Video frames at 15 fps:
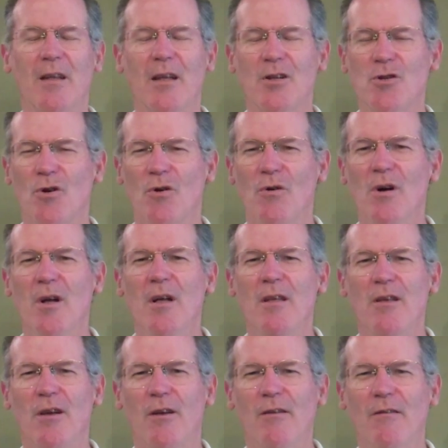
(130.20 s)
So
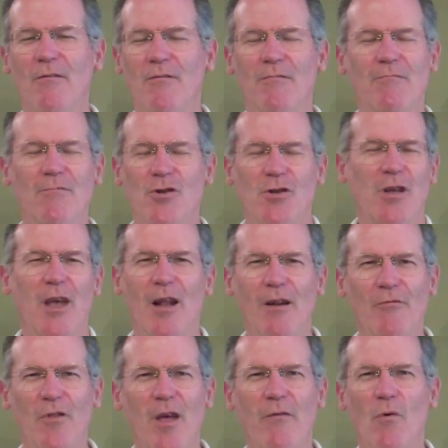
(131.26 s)
you just can't
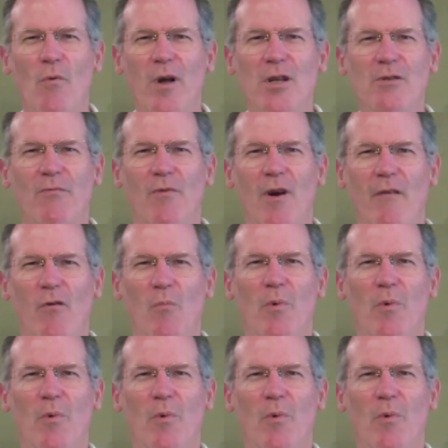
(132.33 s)
lift the heavy weights forever,